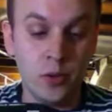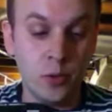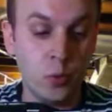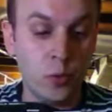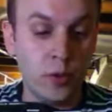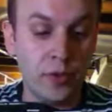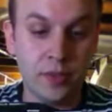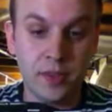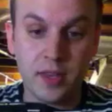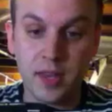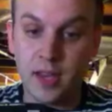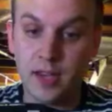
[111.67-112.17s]

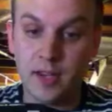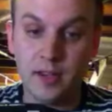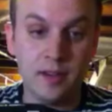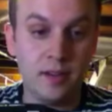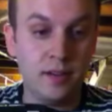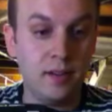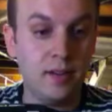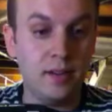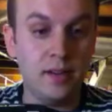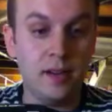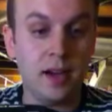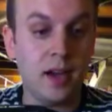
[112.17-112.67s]
with
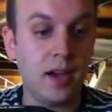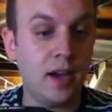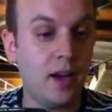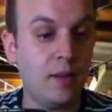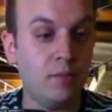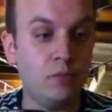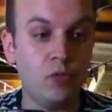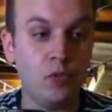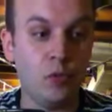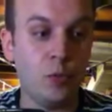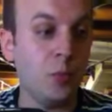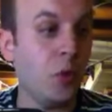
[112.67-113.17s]
getting
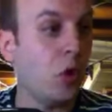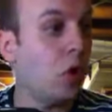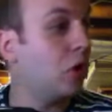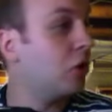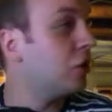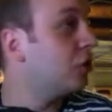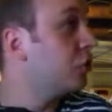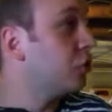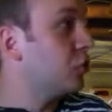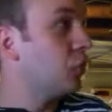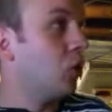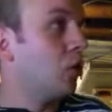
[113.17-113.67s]

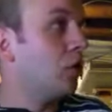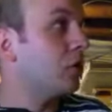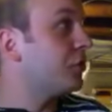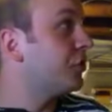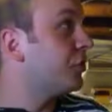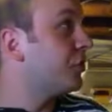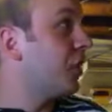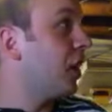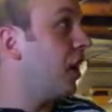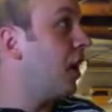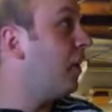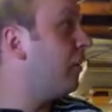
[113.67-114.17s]
remote control
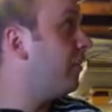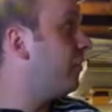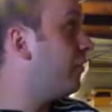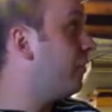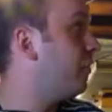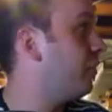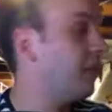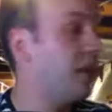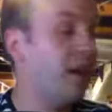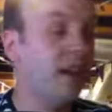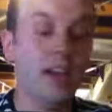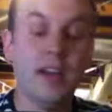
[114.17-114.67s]
stuff
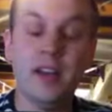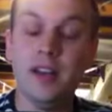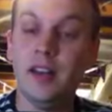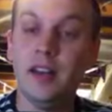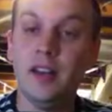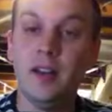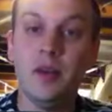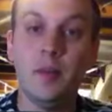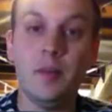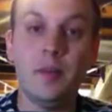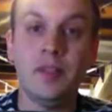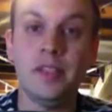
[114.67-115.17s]

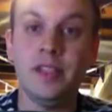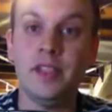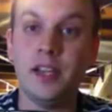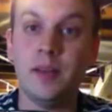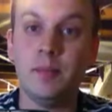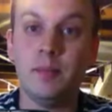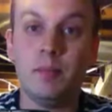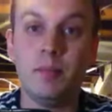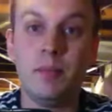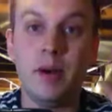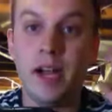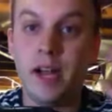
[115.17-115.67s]
and
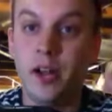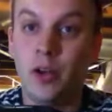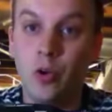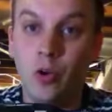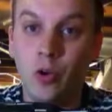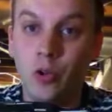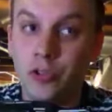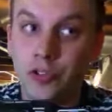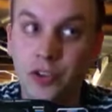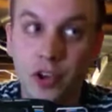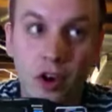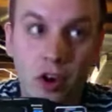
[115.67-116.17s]
getting my
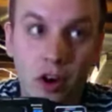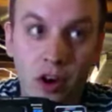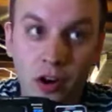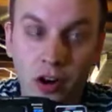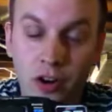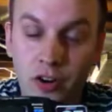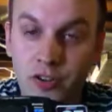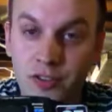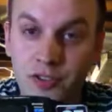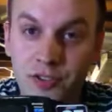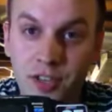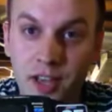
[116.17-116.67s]
old
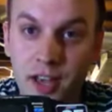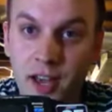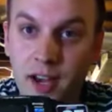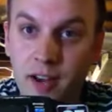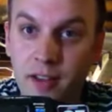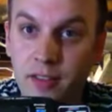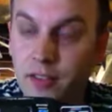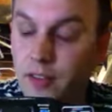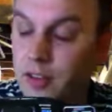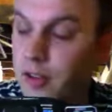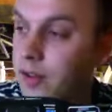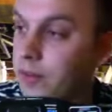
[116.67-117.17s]
cars
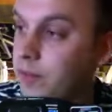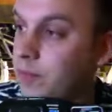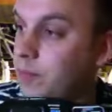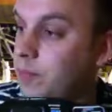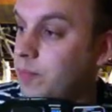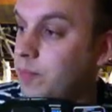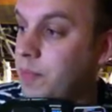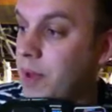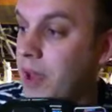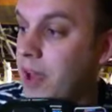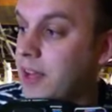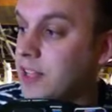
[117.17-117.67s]
out of the
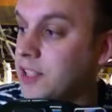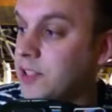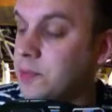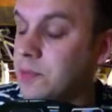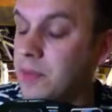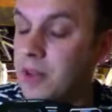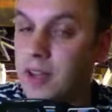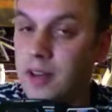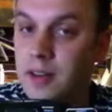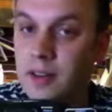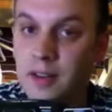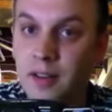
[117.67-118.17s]

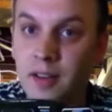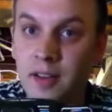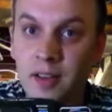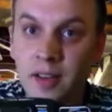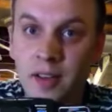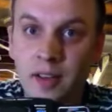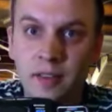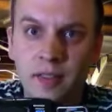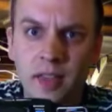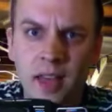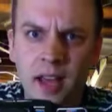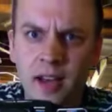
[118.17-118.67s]
basement
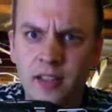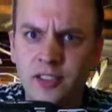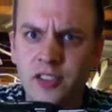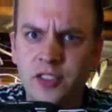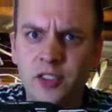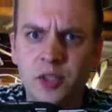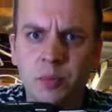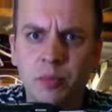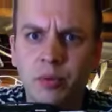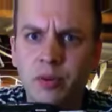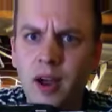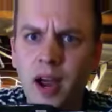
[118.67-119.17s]
that
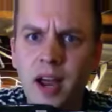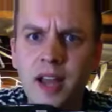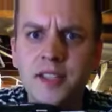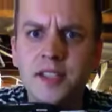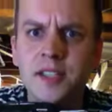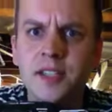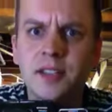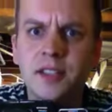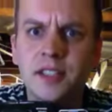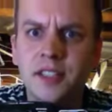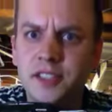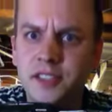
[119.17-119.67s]

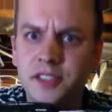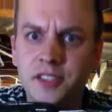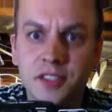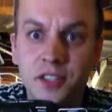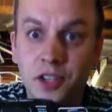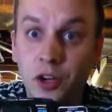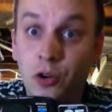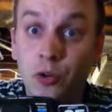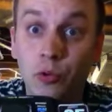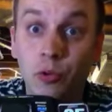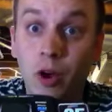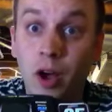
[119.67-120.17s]
surprisingly
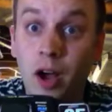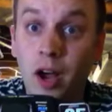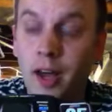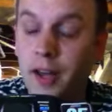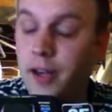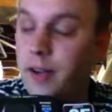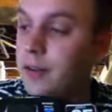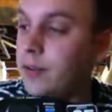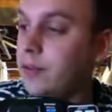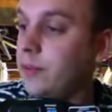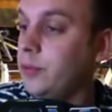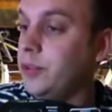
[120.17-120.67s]
still
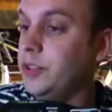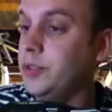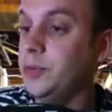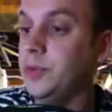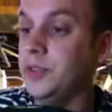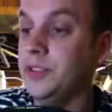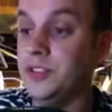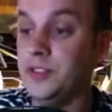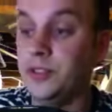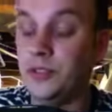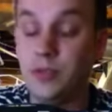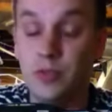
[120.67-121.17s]
run, which
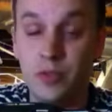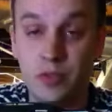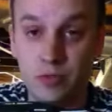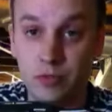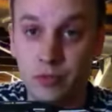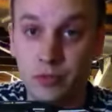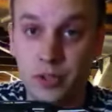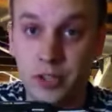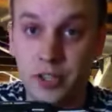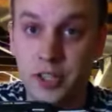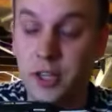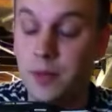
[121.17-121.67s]
was
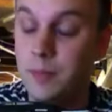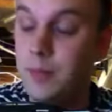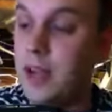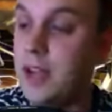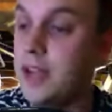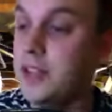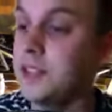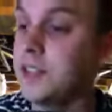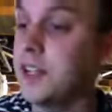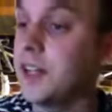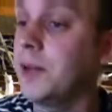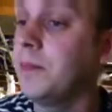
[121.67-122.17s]
really
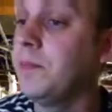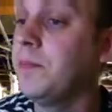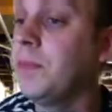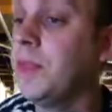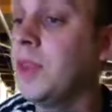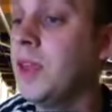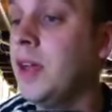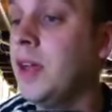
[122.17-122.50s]
amazing.